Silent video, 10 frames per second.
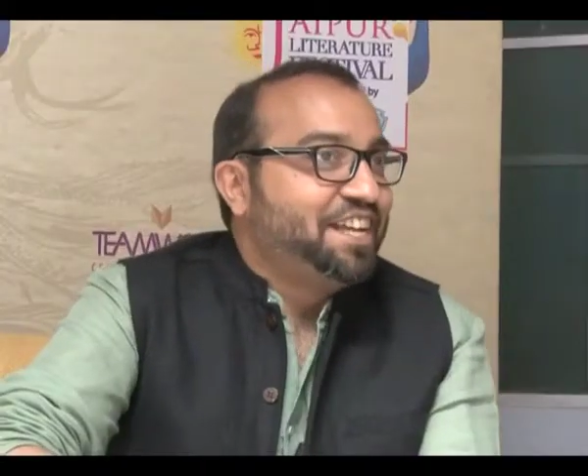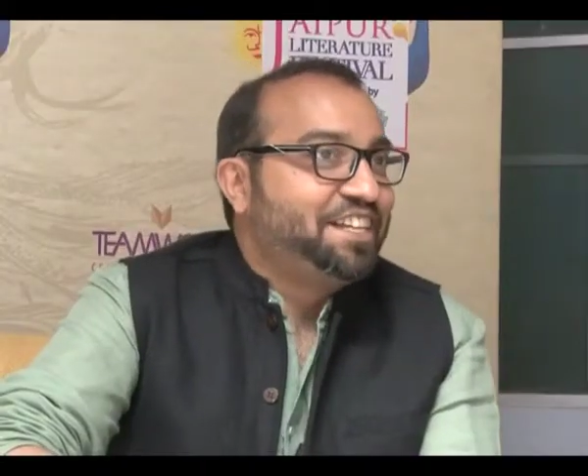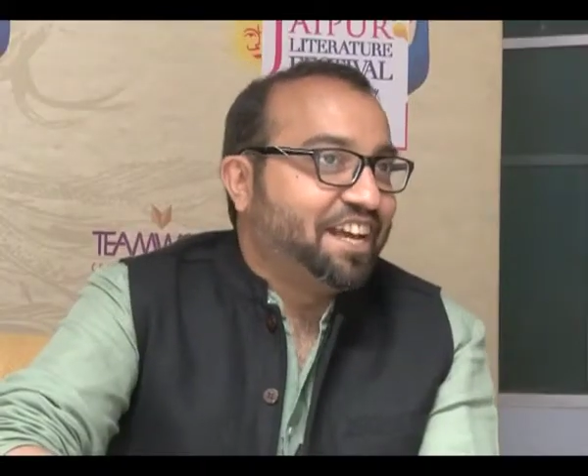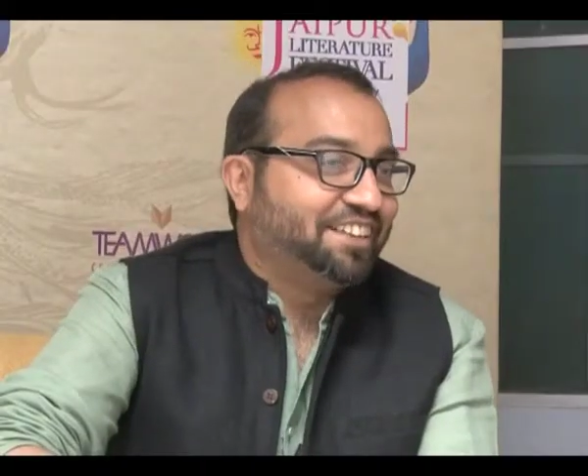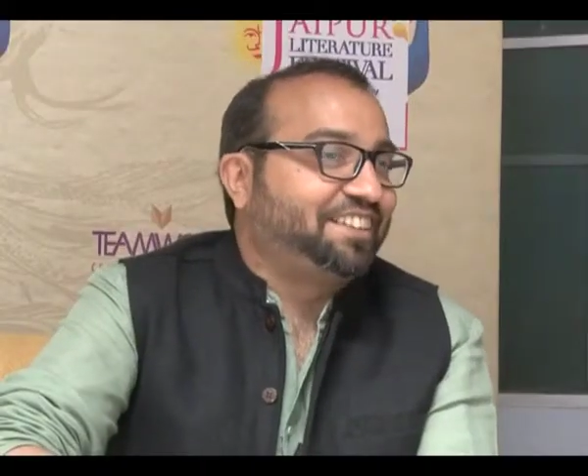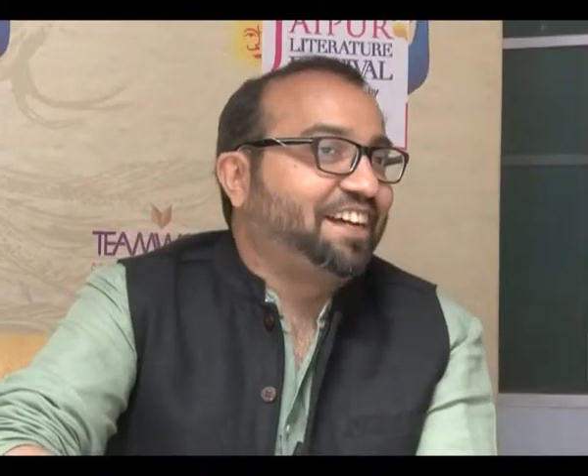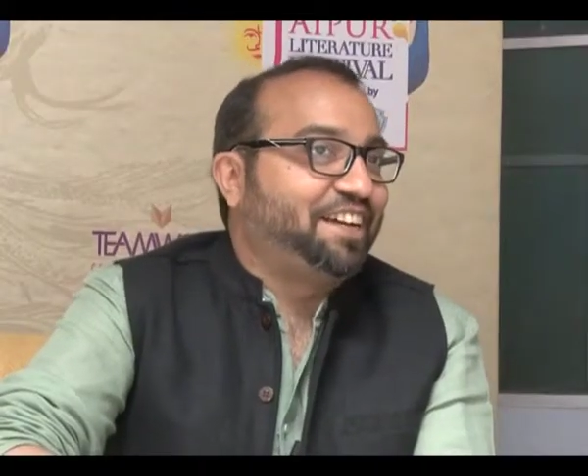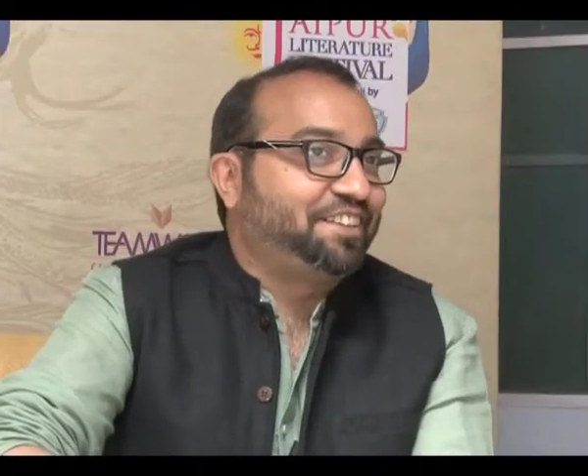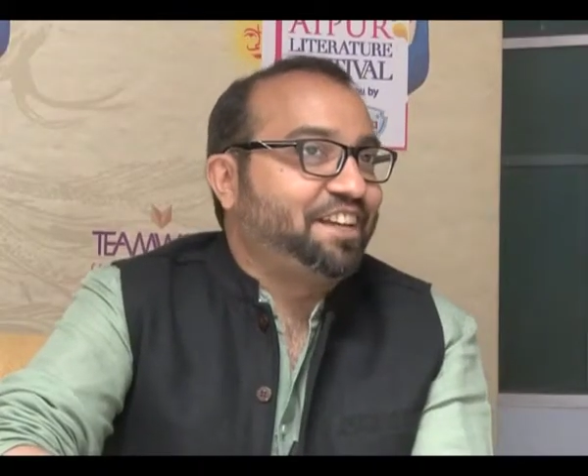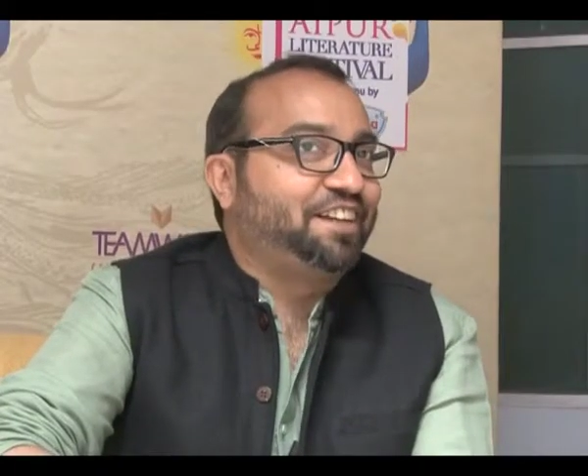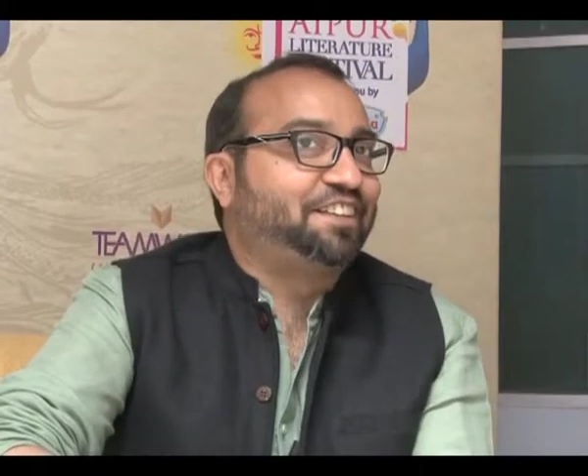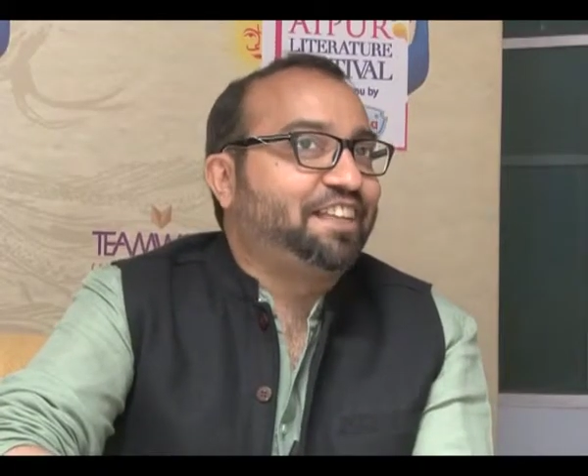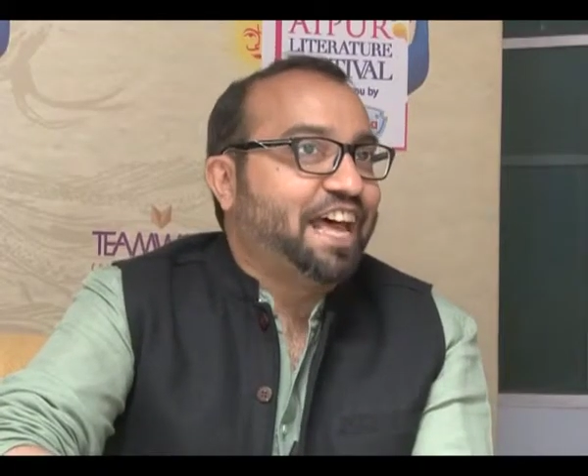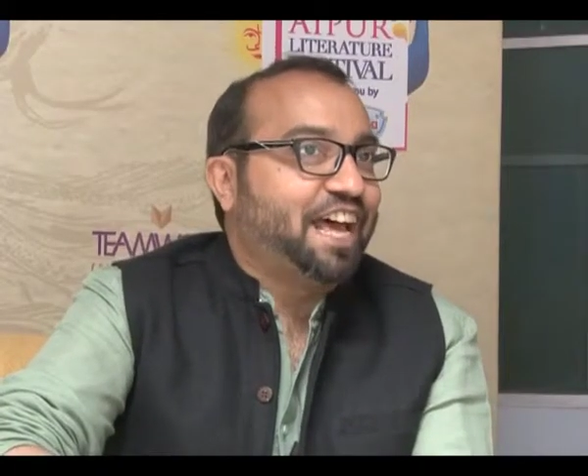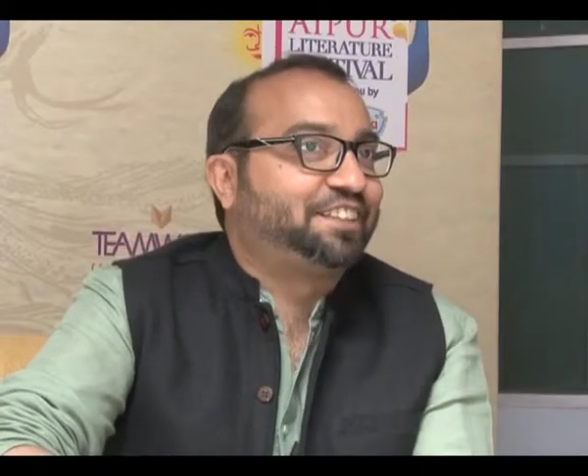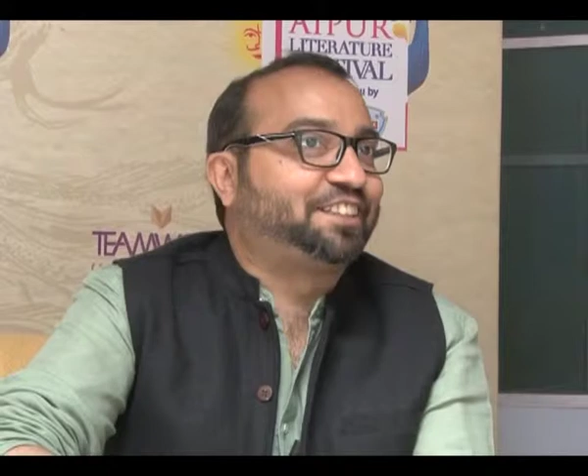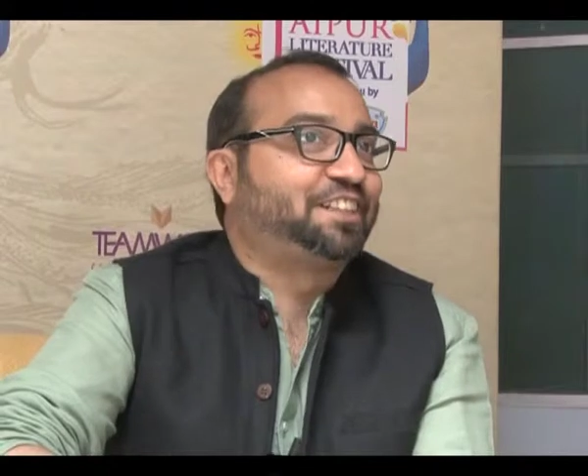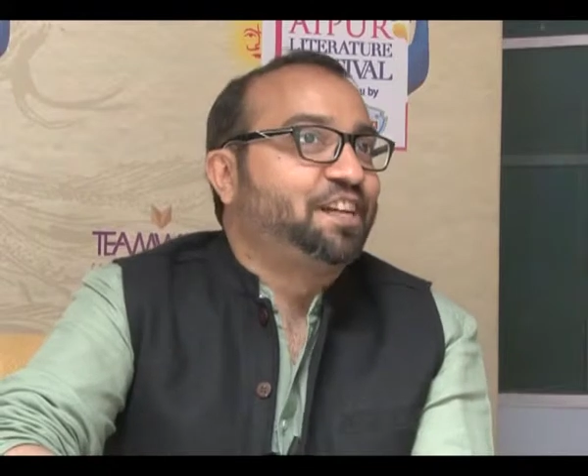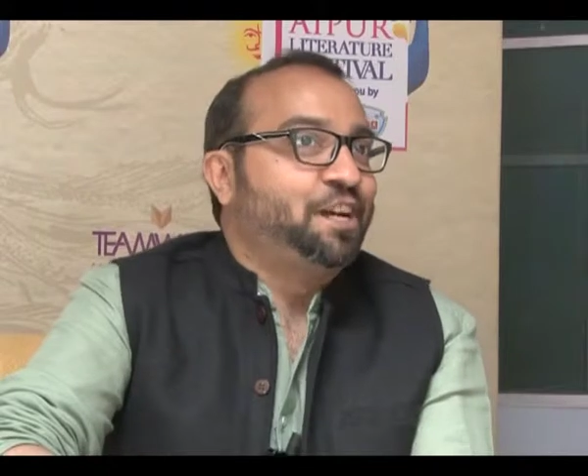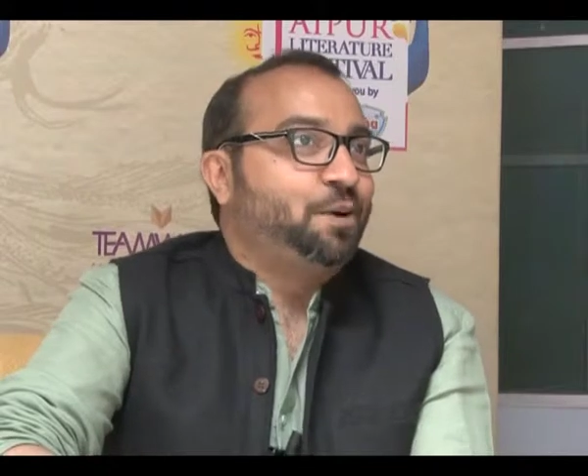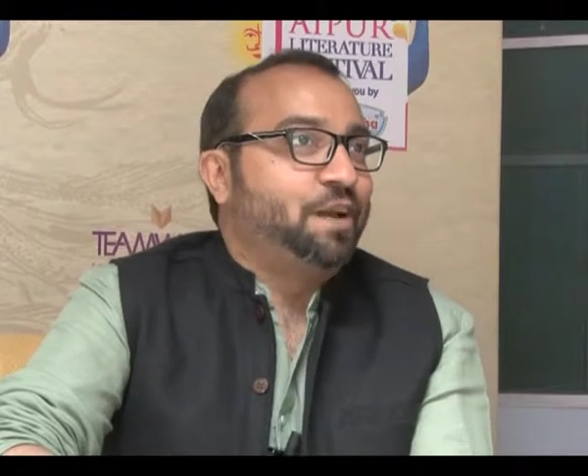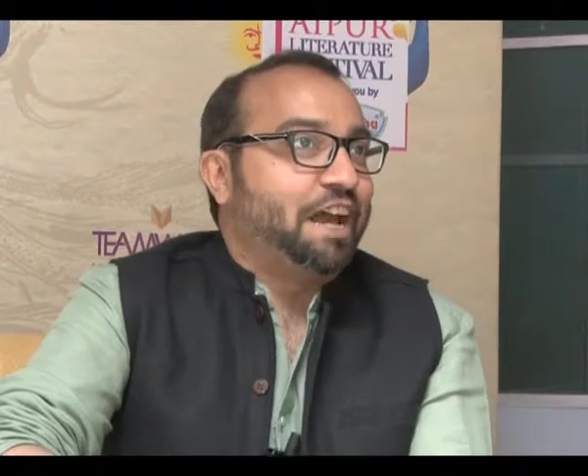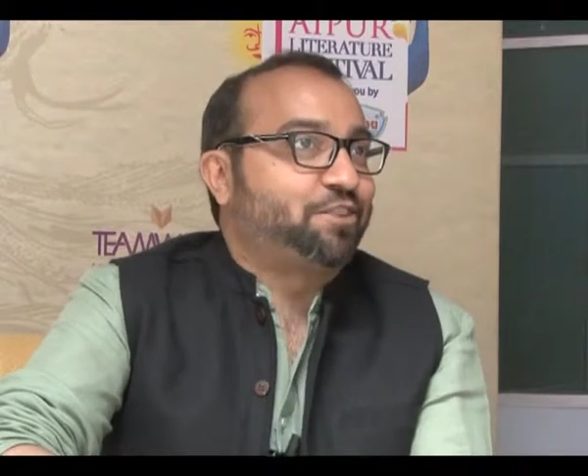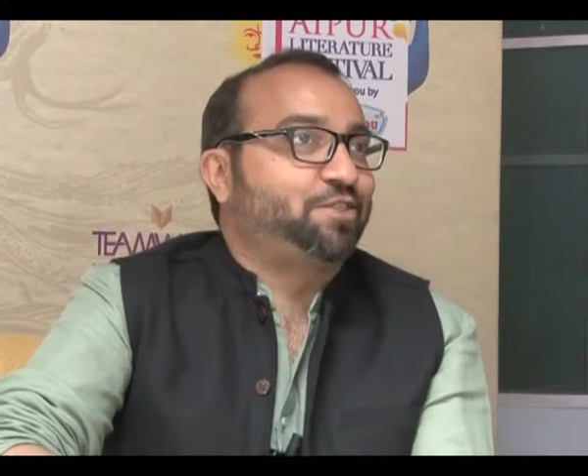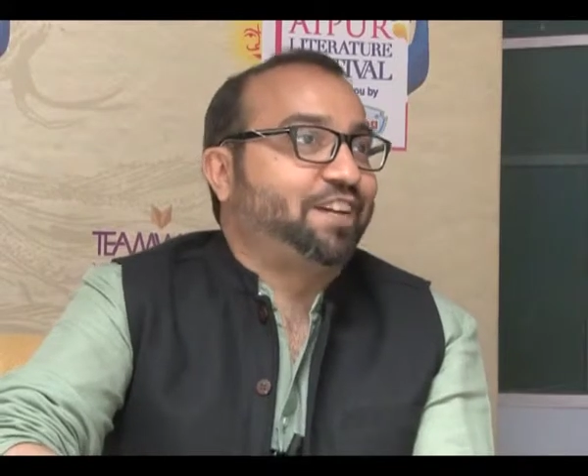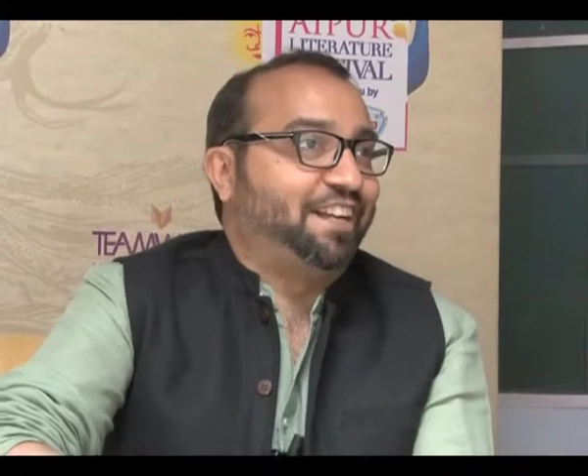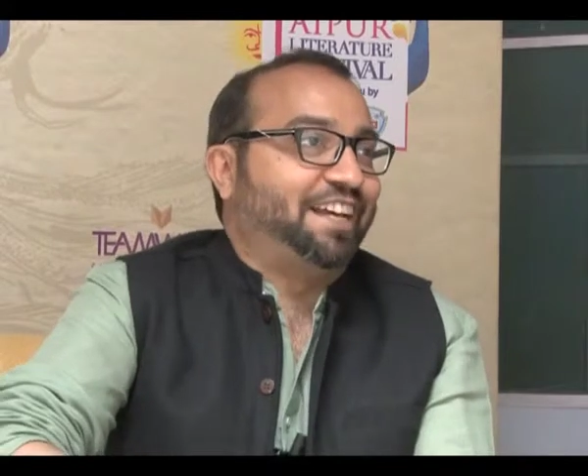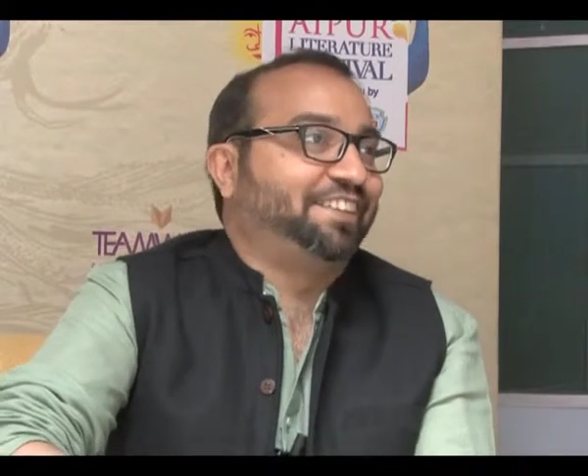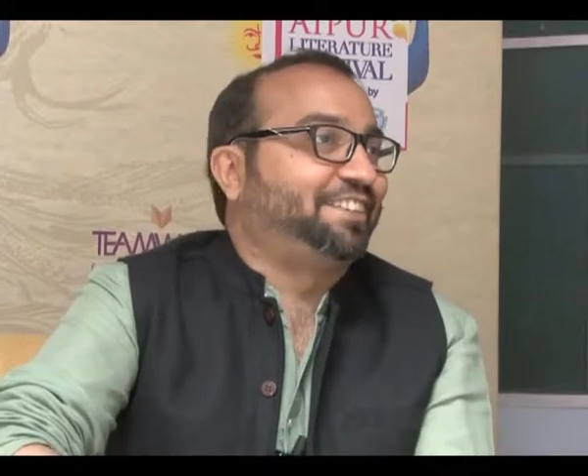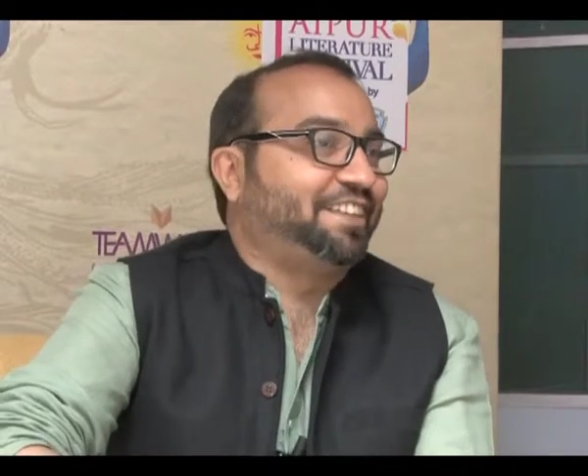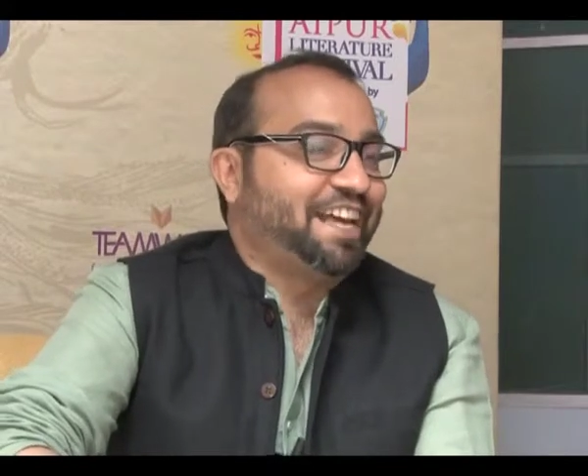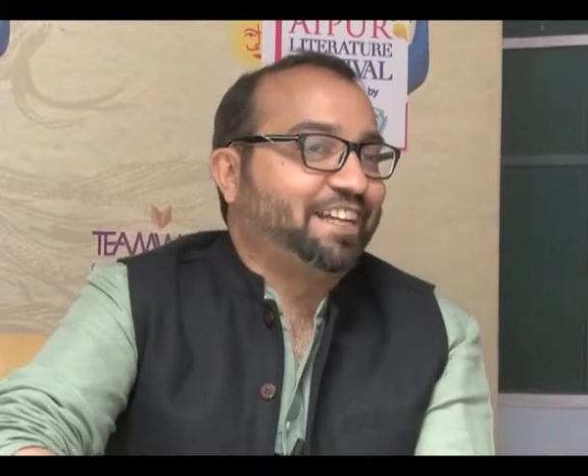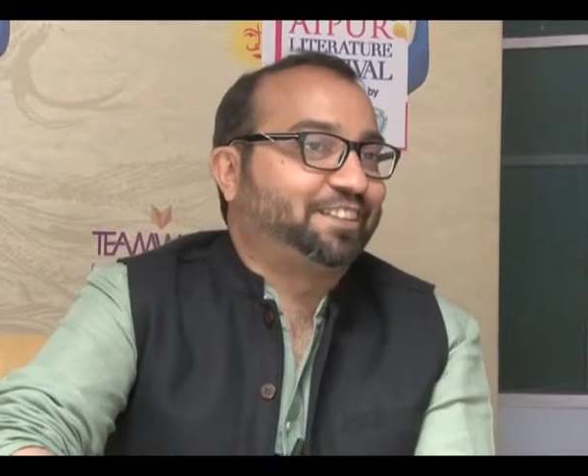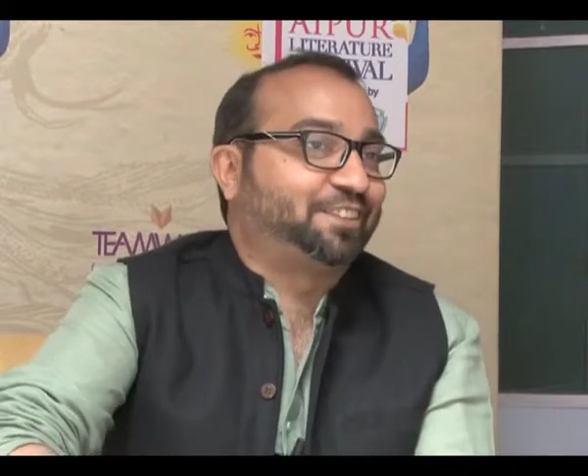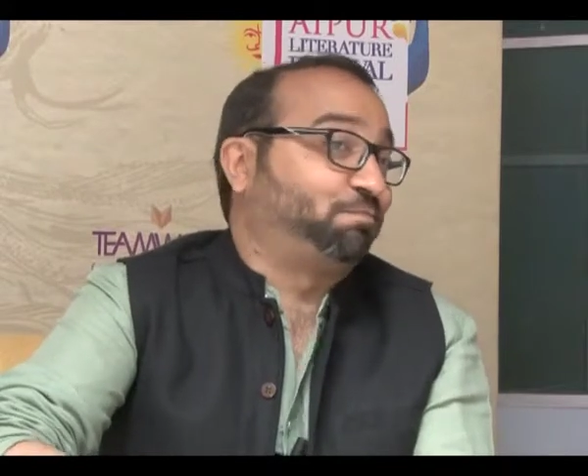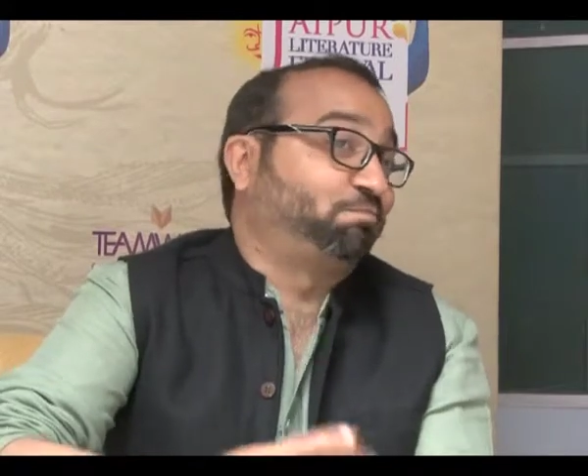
Yes, I think that we have to realize that